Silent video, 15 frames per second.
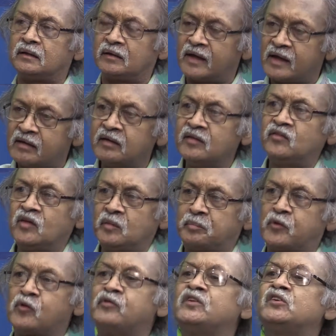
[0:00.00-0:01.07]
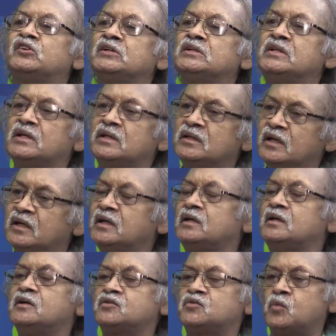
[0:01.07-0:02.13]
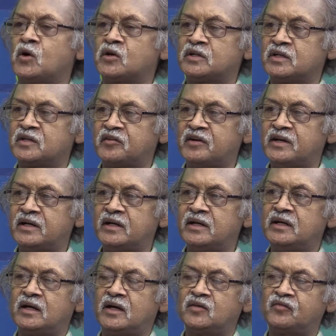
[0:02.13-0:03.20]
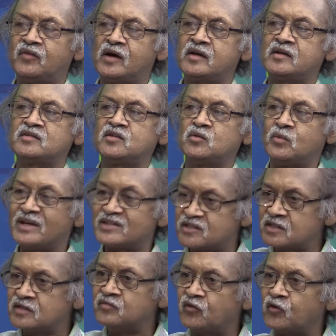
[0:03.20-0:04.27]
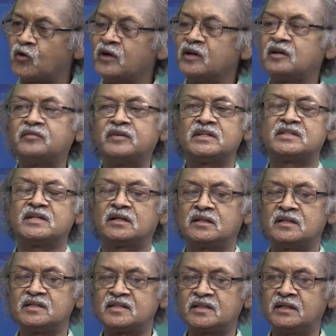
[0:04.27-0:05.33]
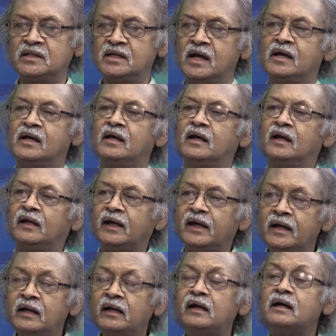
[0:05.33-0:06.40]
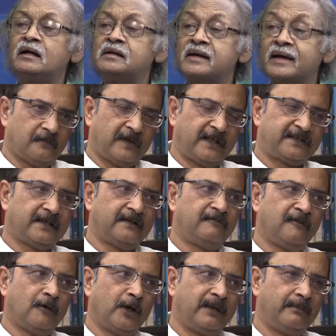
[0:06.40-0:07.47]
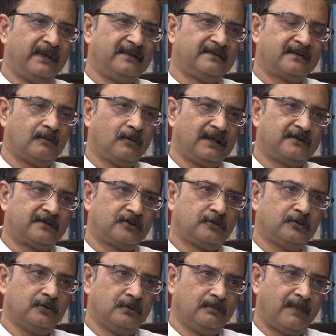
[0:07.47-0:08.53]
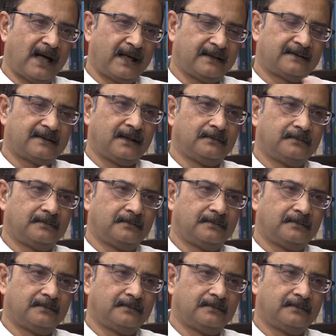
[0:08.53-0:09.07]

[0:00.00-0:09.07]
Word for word: there is a provision in the Indus Water Treaty as far as the western flowing rivers are concerned. India Western flowing means the ones through means the Pakistan. one that is